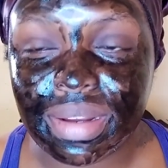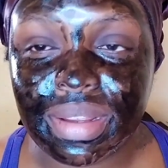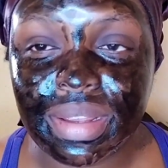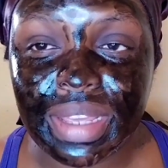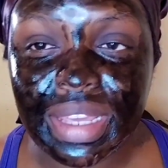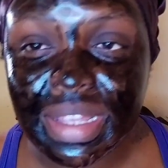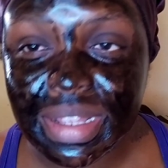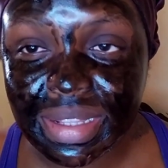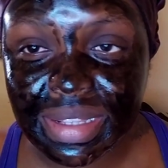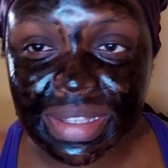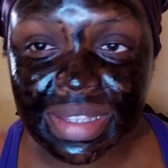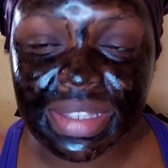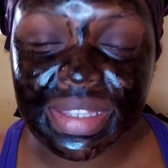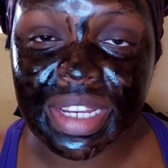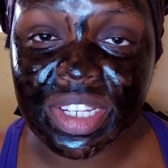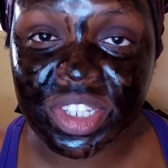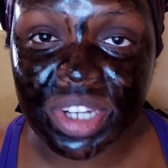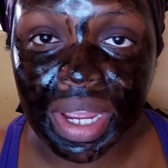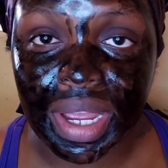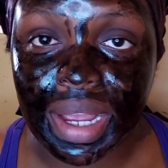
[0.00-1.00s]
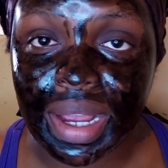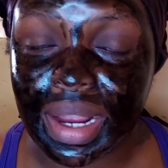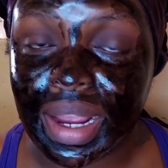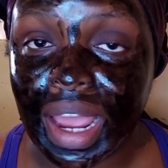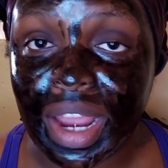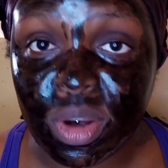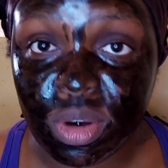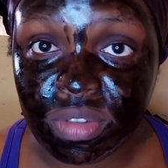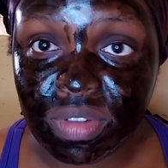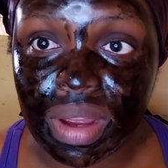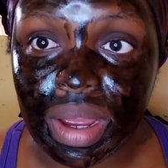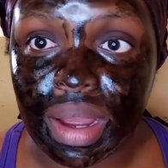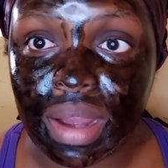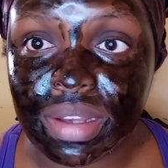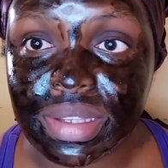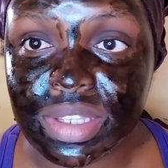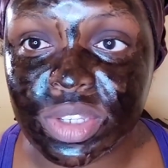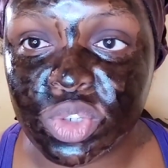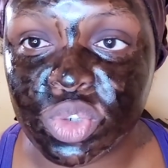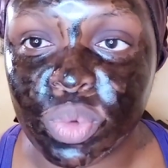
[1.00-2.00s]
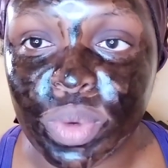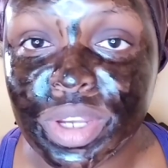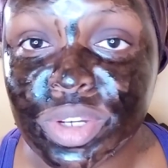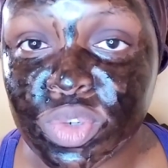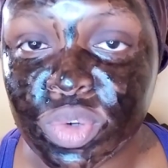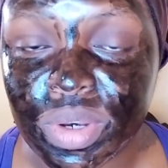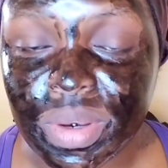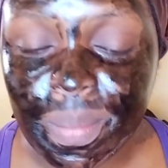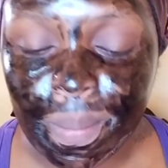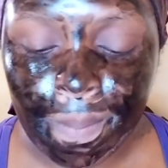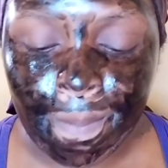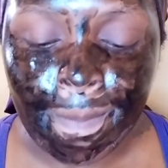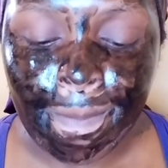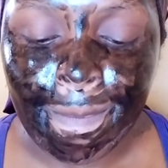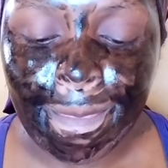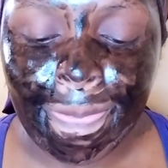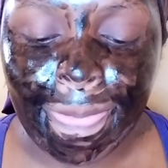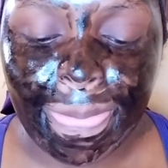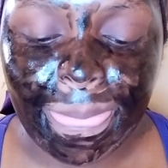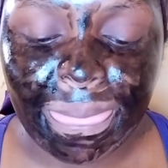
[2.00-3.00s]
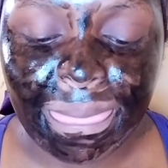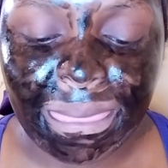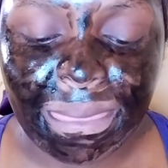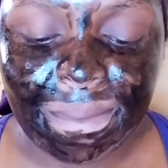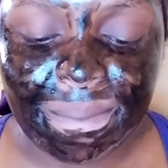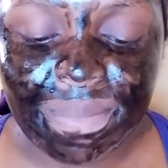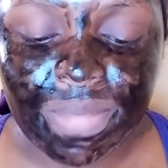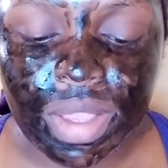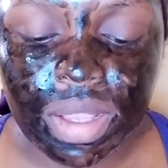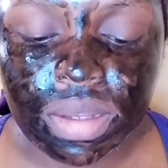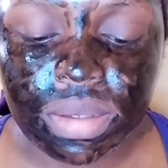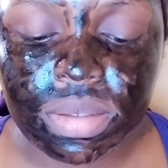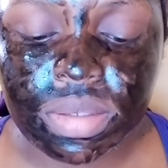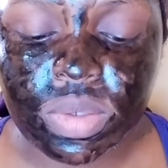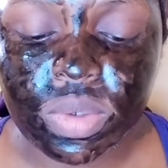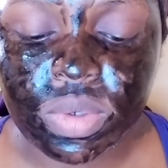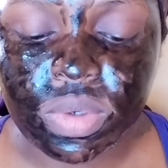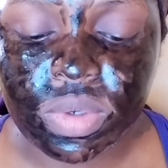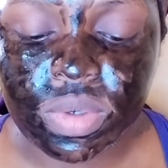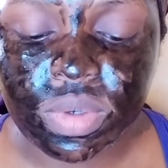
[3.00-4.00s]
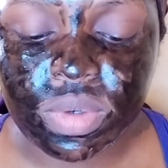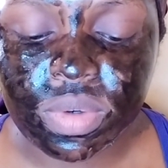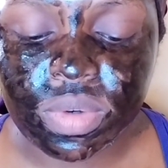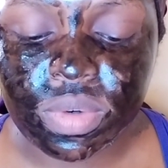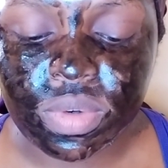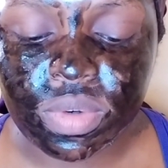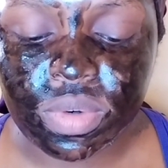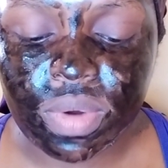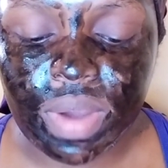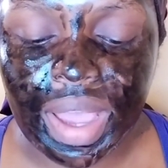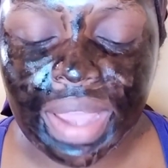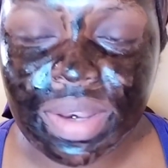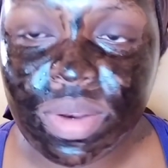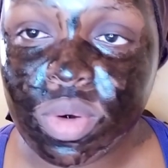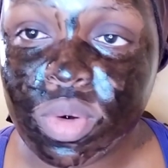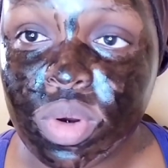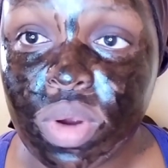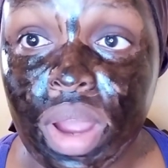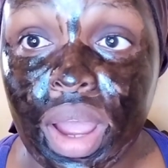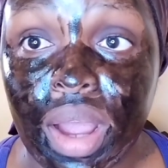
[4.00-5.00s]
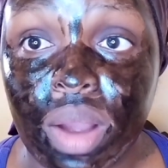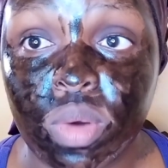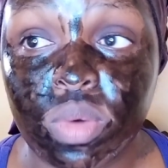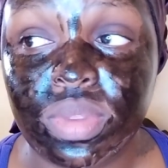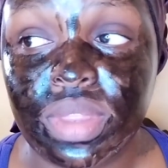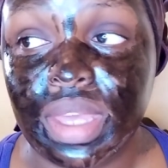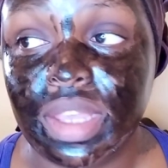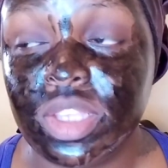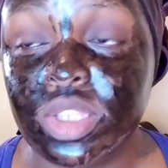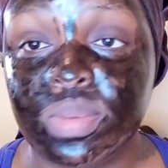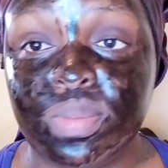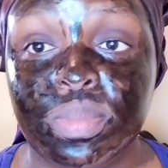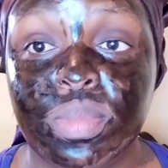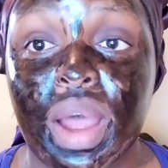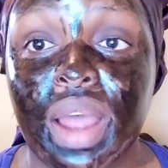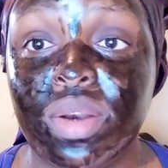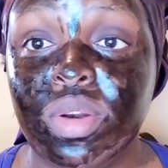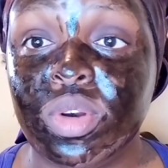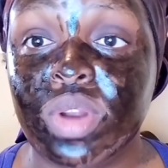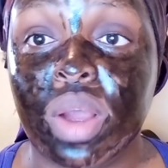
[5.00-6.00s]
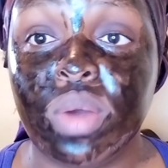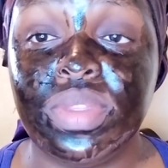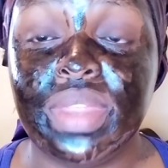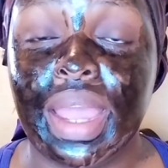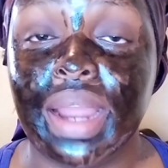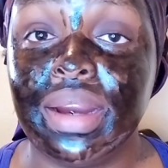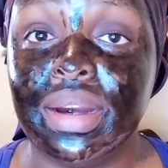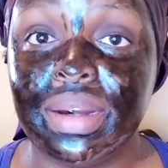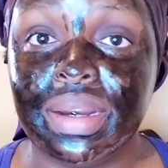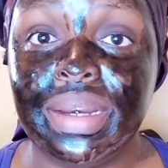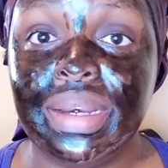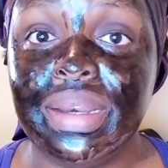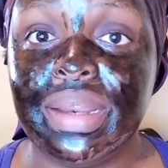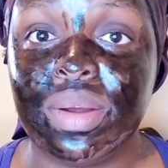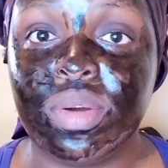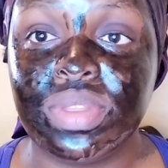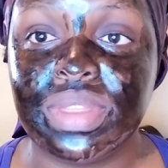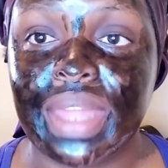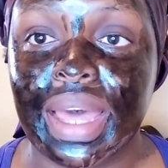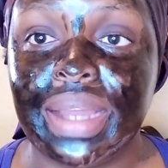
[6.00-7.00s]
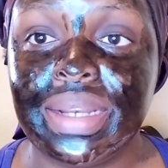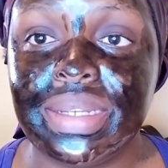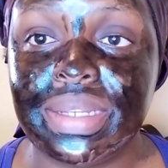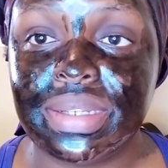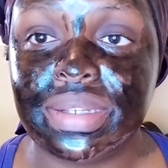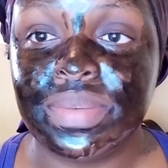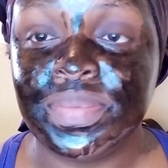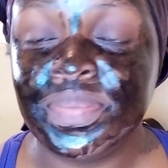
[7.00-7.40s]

in such a kind of a situation. So I don't know how they agreed on that.